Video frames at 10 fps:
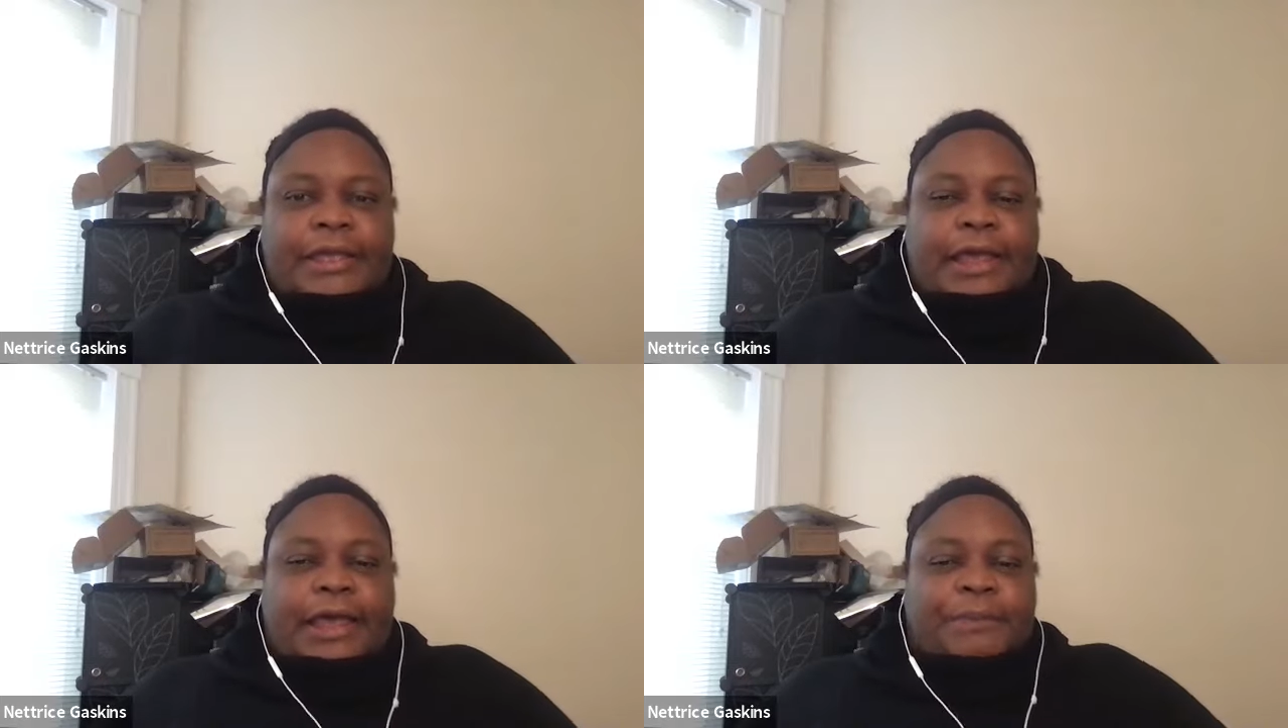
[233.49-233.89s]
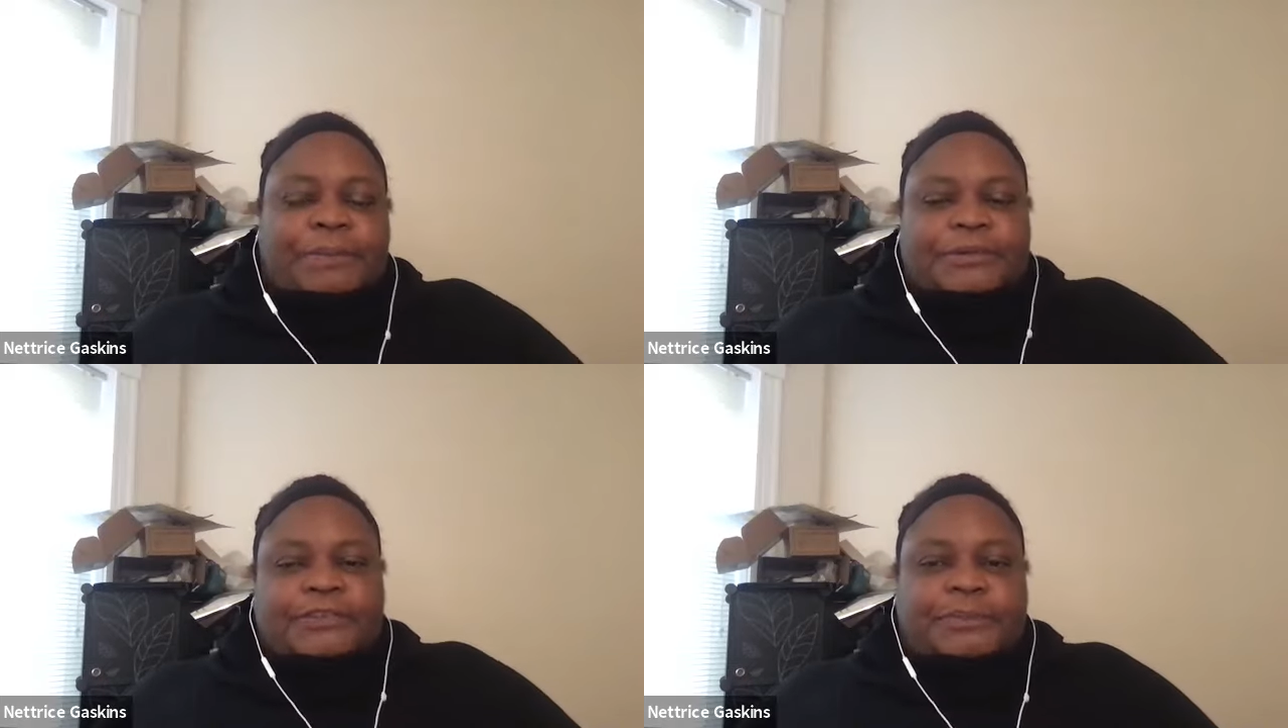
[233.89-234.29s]
I'm
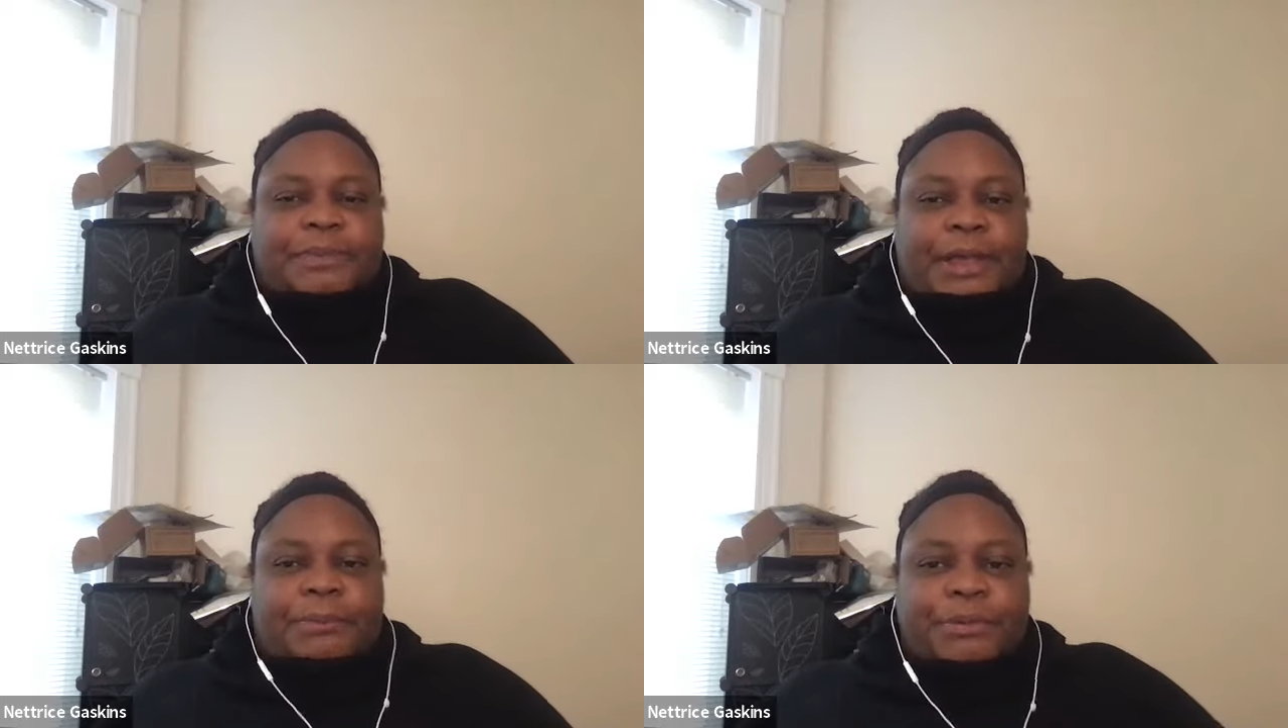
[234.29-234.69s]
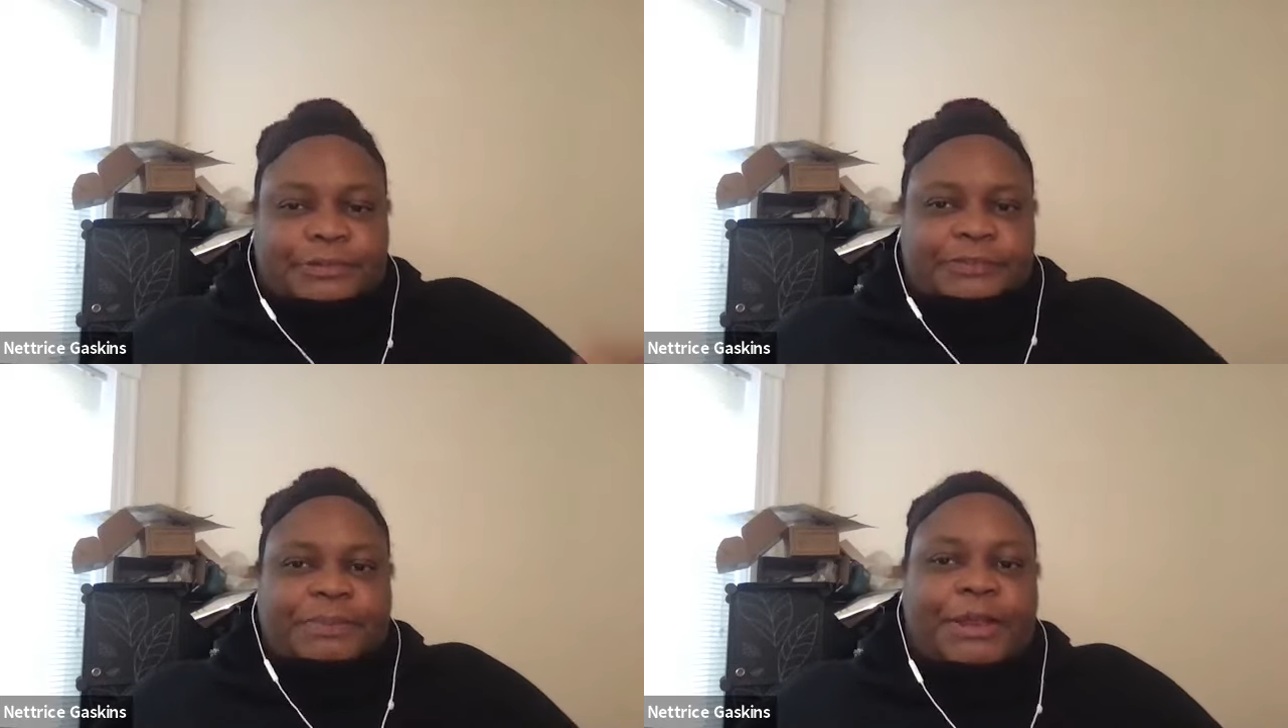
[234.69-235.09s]

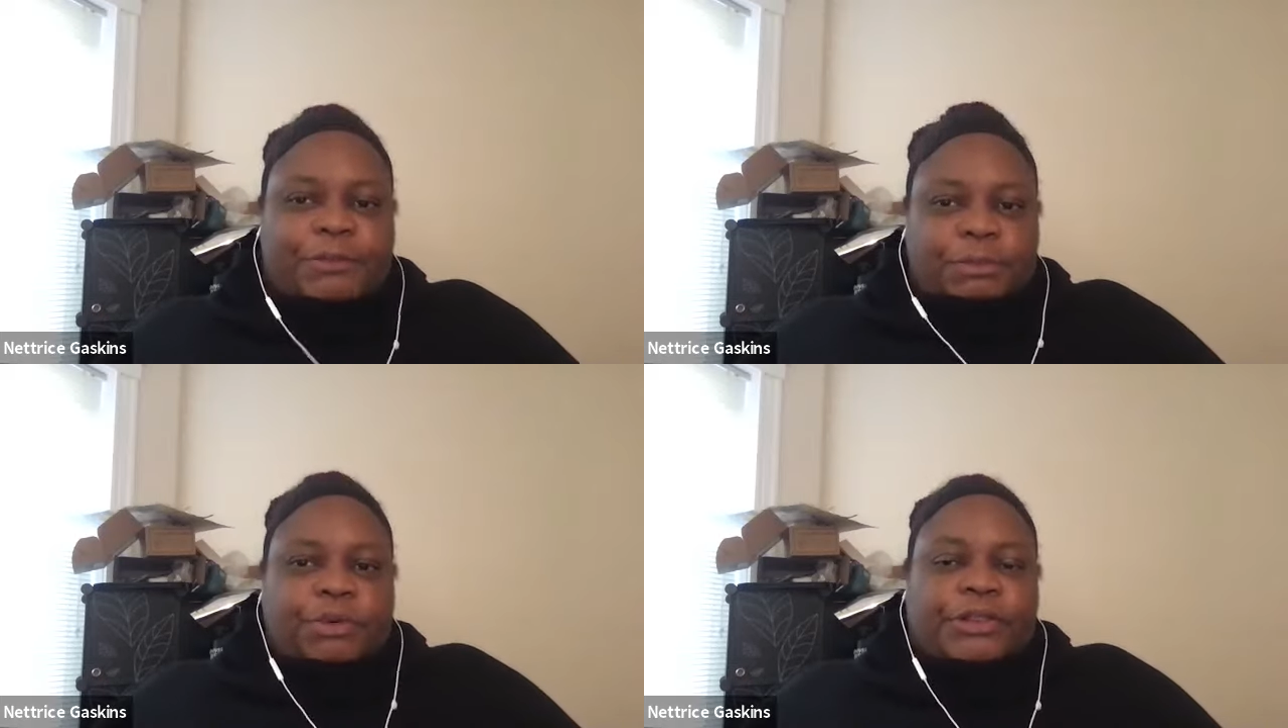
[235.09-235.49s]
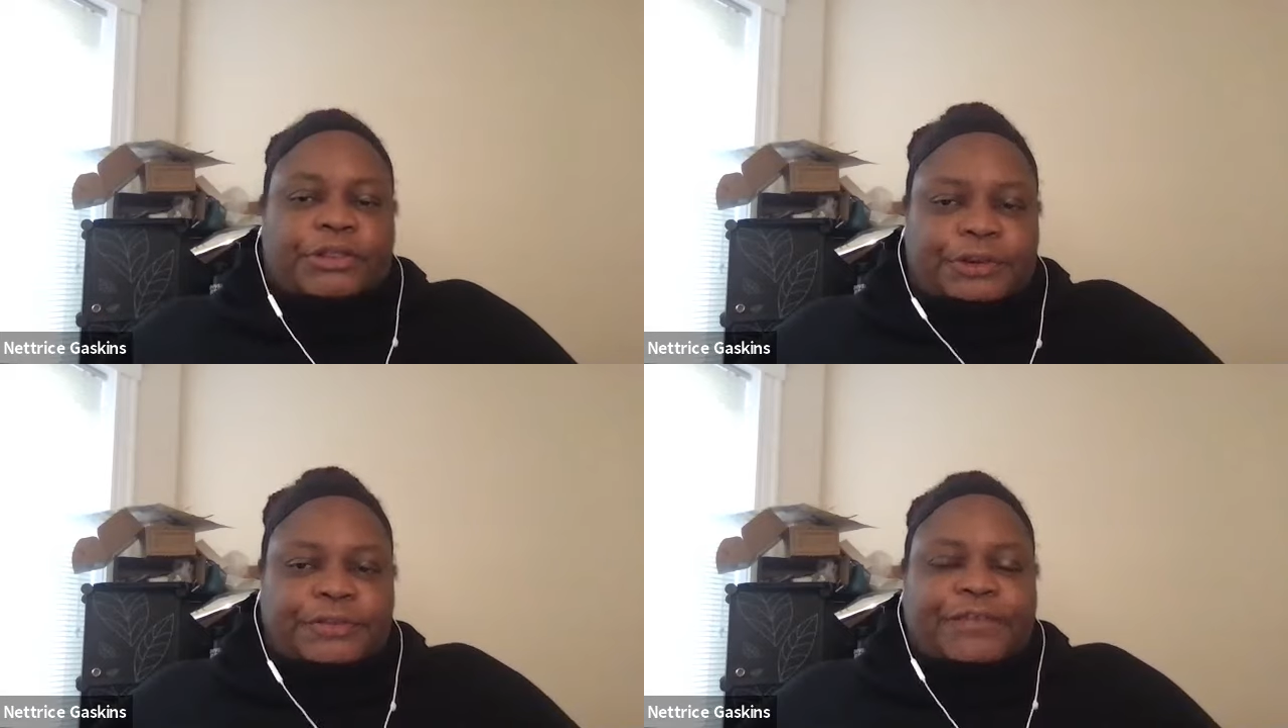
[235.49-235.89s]
participating with more than
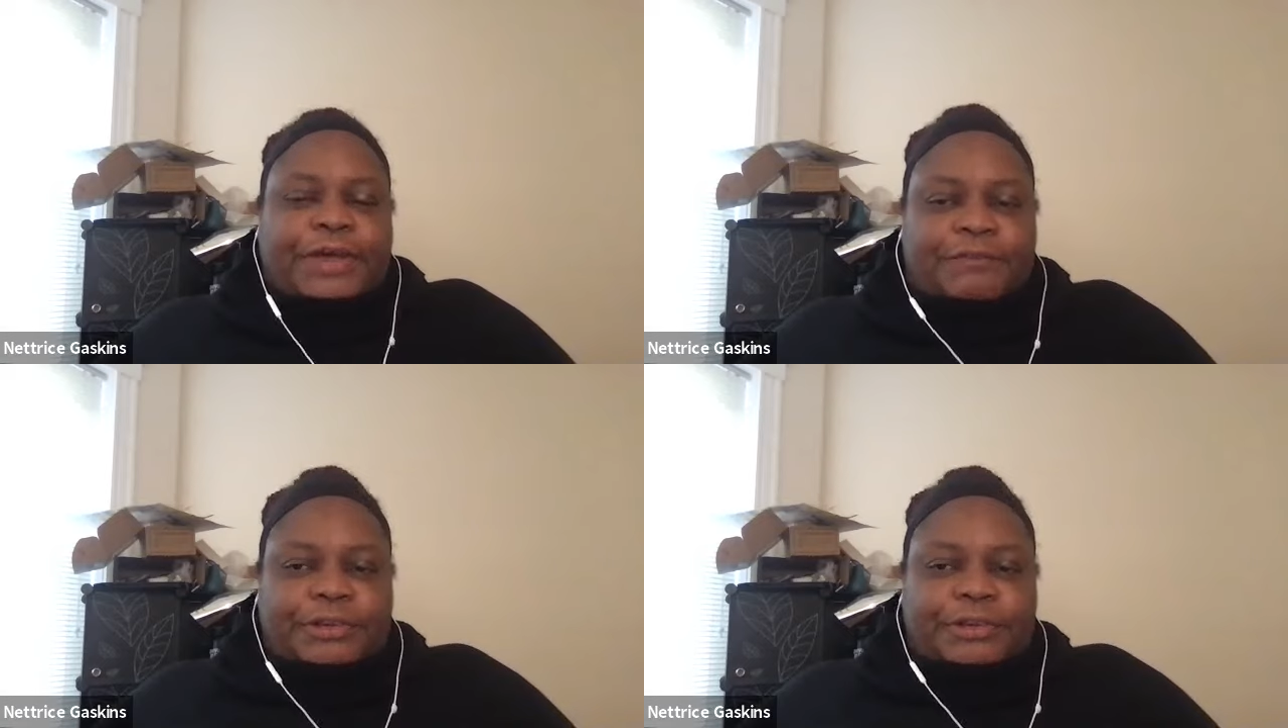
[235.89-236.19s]
35